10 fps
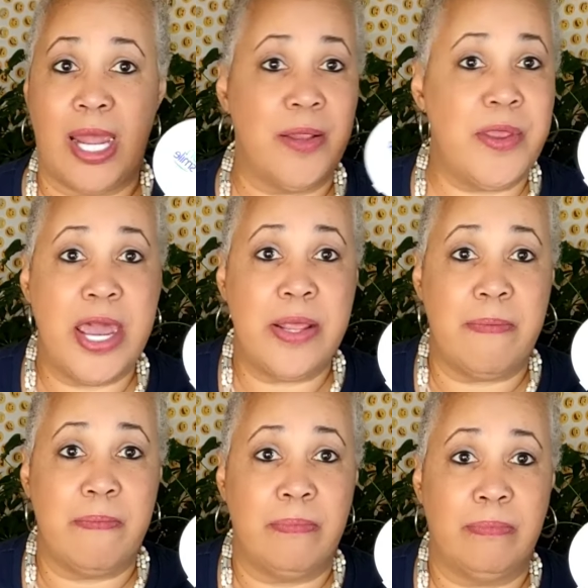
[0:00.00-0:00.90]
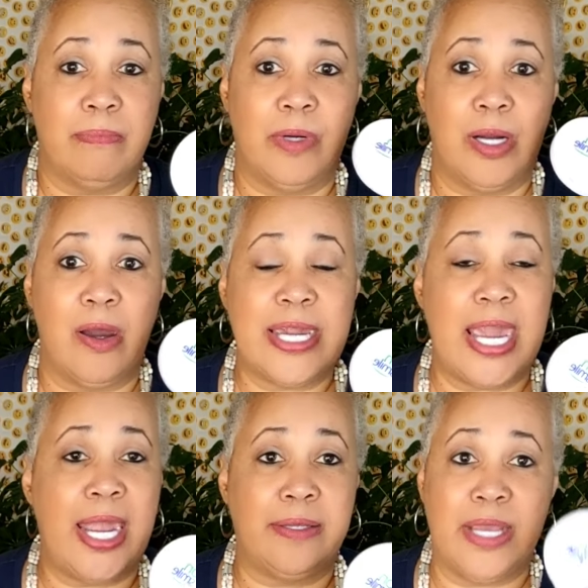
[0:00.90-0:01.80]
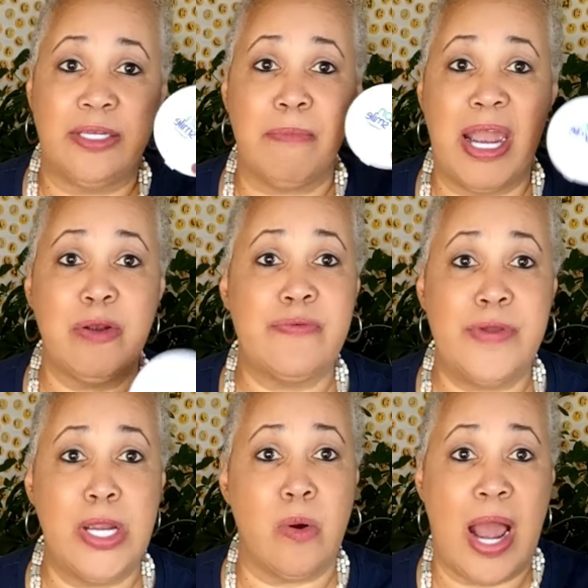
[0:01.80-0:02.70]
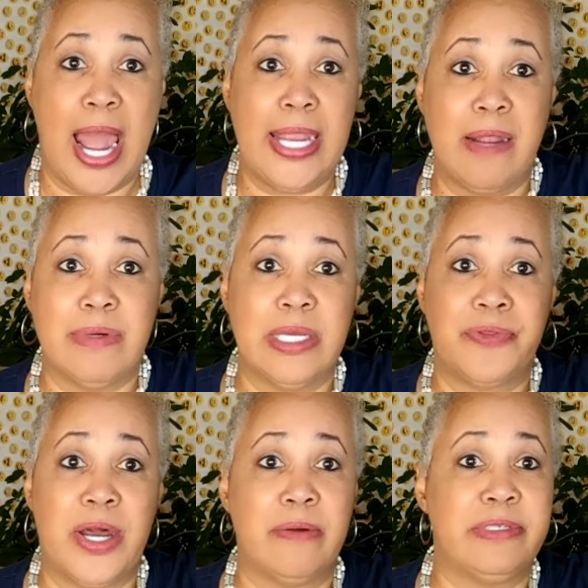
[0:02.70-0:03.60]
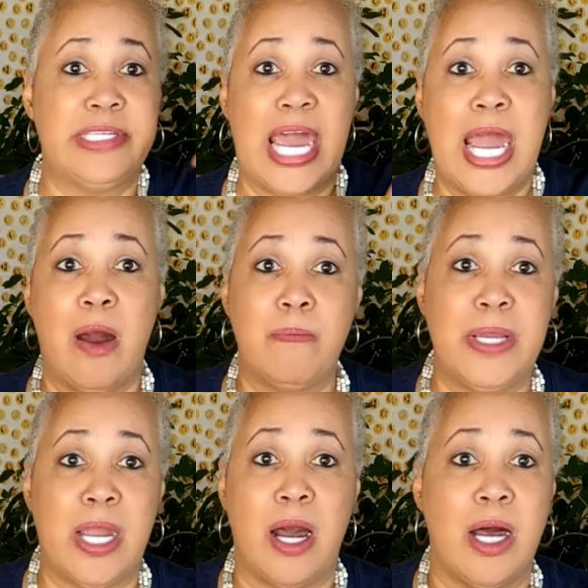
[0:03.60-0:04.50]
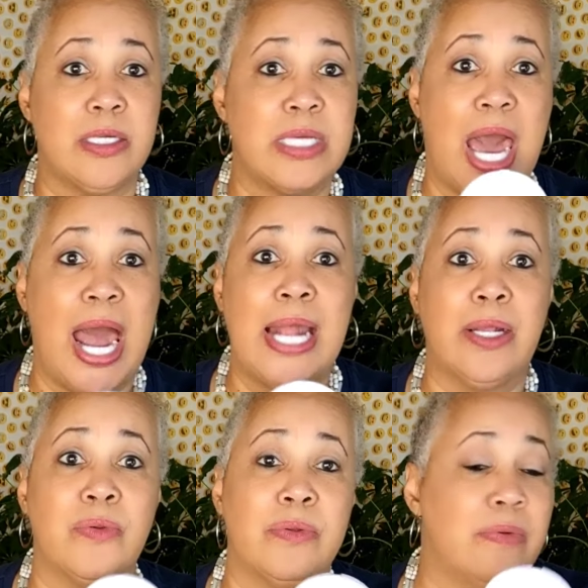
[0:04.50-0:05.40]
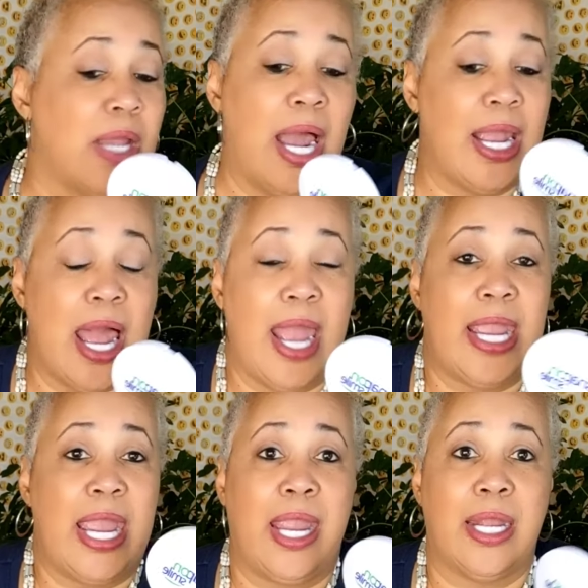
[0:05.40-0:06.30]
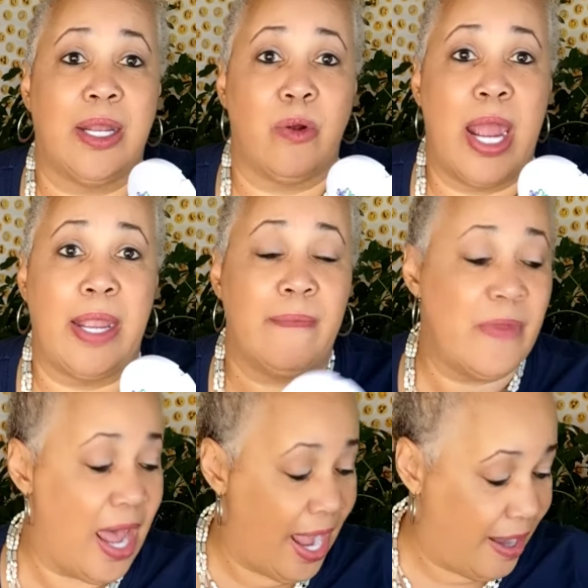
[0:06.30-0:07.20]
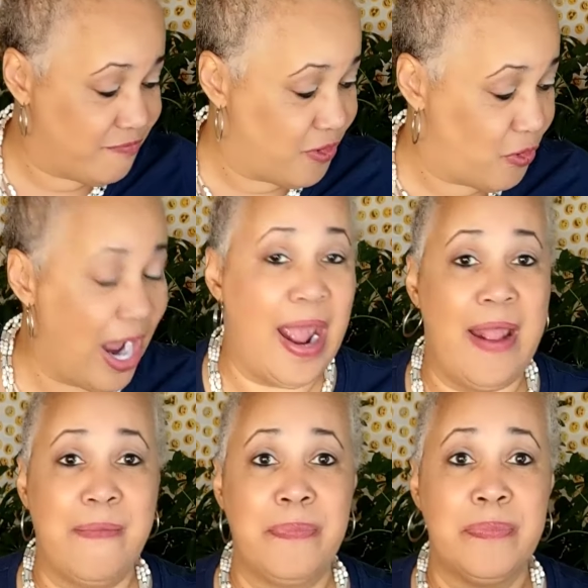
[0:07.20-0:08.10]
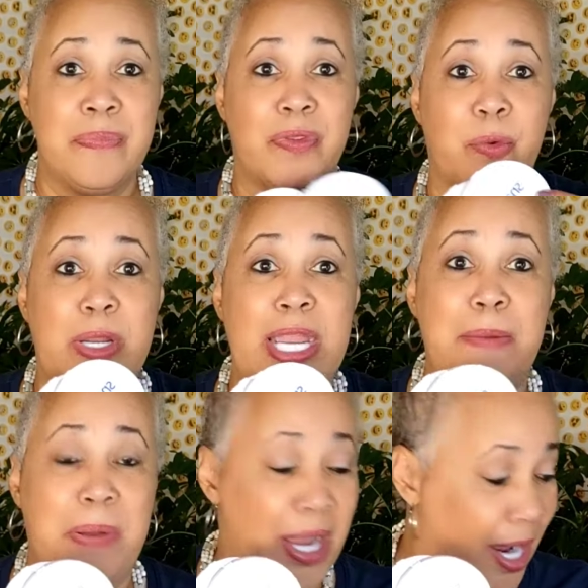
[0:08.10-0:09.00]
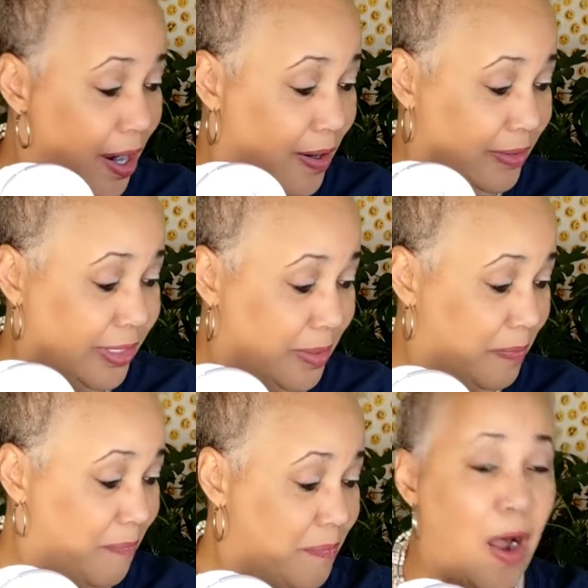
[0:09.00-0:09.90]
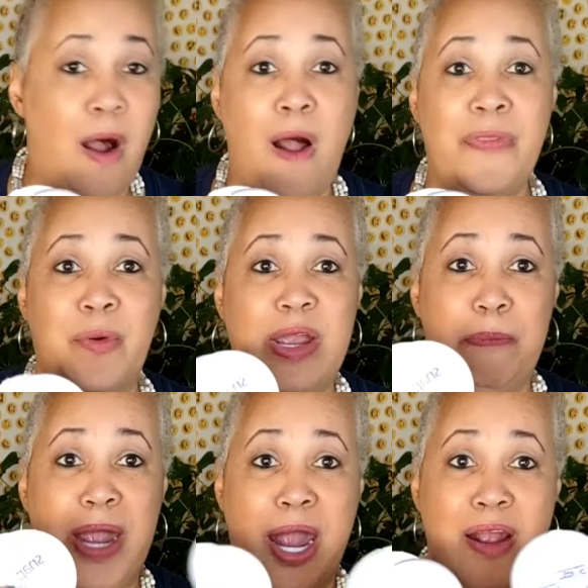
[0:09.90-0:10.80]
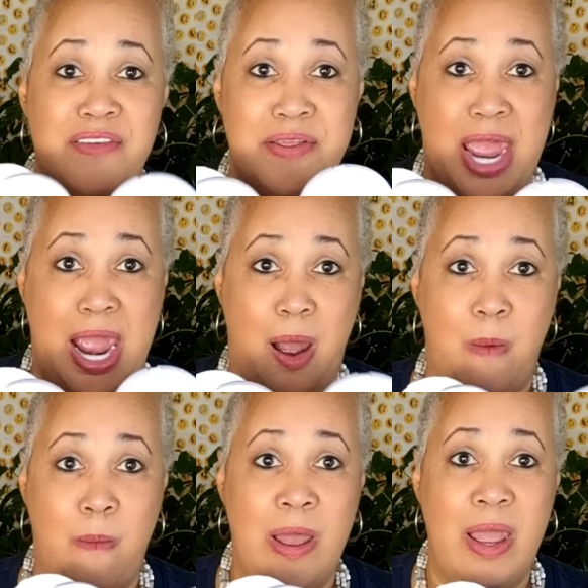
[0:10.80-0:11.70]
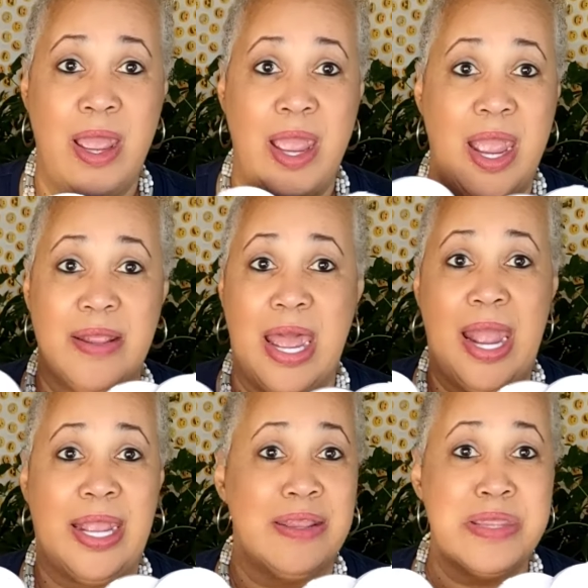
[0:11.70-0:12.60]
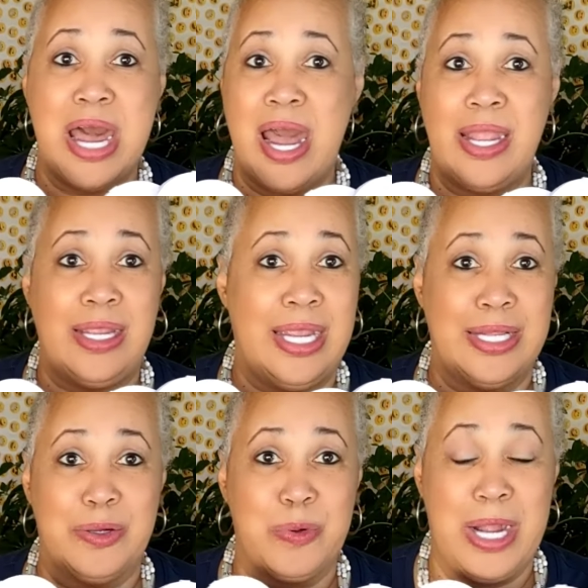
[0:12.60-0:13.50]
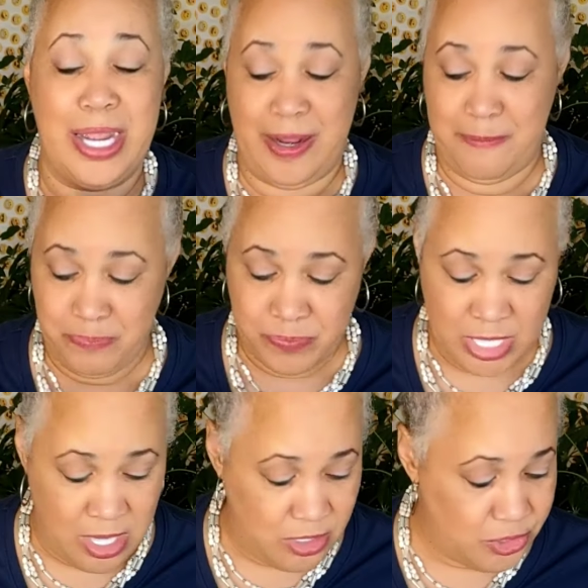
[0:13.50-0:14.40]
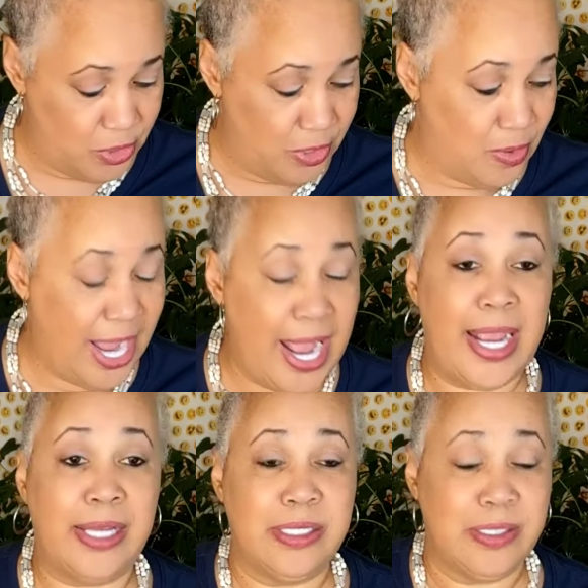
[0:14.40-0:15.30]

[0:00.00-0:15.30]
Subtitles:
did it. Okay, and that's my review. I give it a thumbs down because I can't get it right. I have tried 3 pairs, all 3 pairs now, and I cannot get it right. So you guys,